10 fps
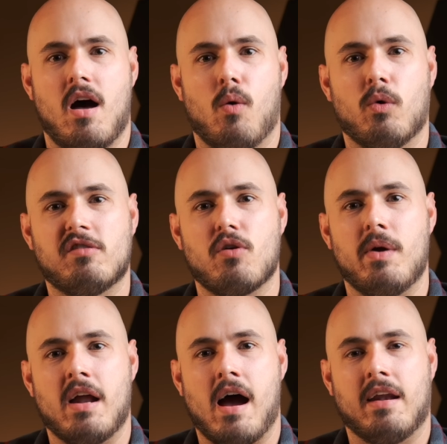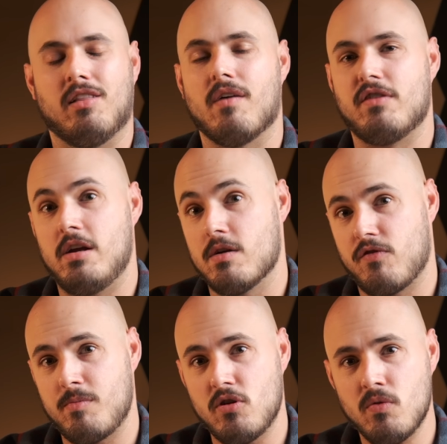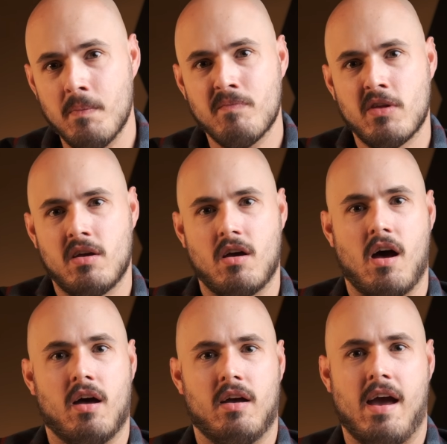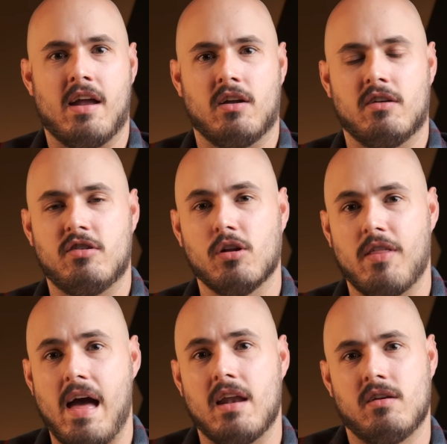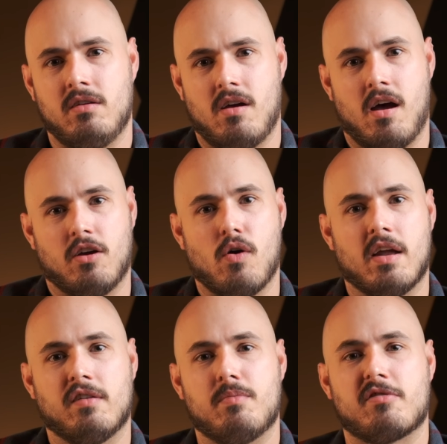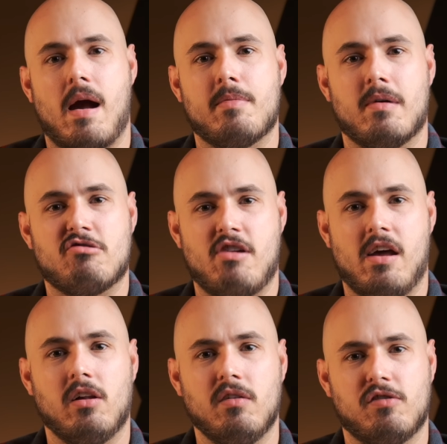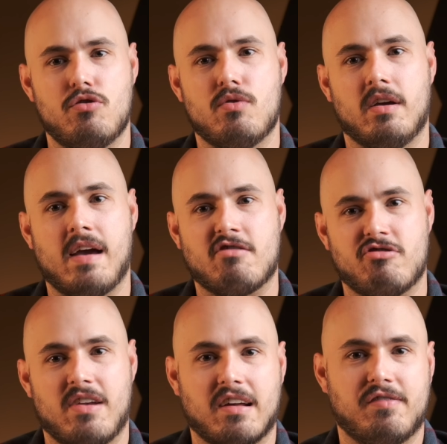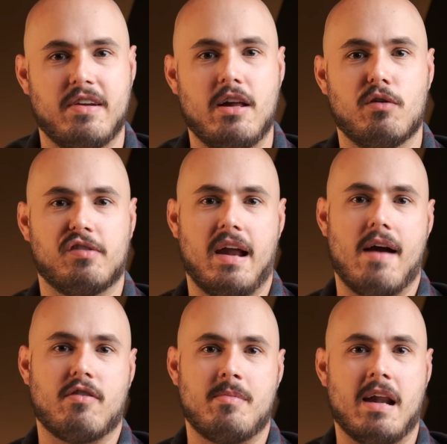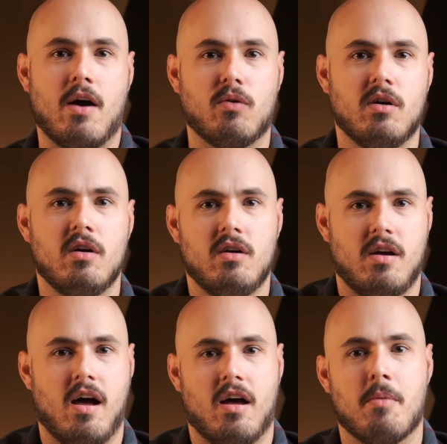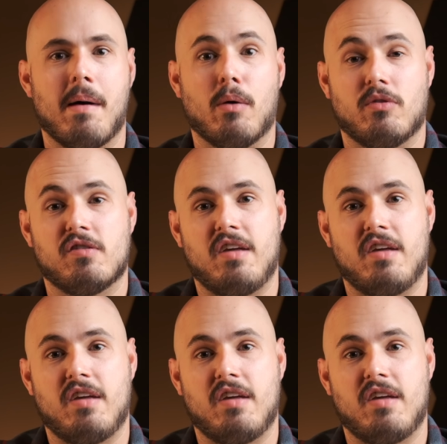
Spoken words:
What's going on? I'd love to hear from you. And until then, go ahead and subscribe to my channel so you can catch the next videos that I have coming out about this